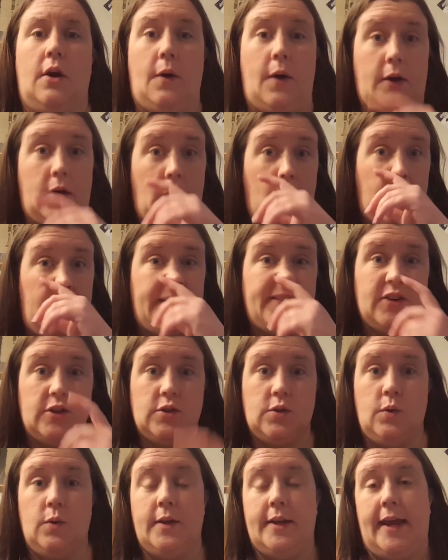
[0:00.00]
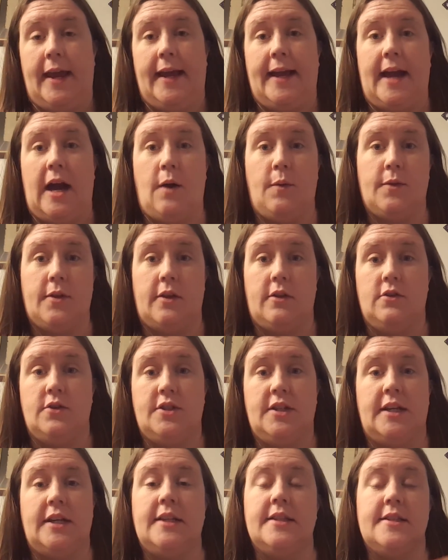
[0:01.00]
go after school and hang out with other
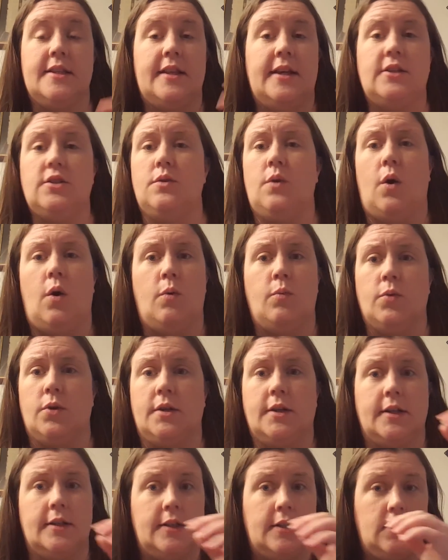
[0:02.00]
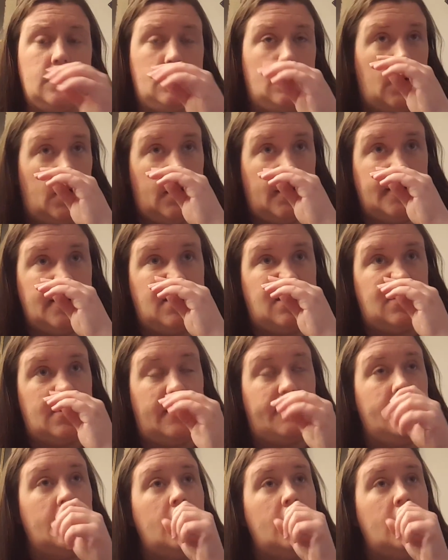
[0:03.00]
teens, and they do homework and they do all kinds of stuff.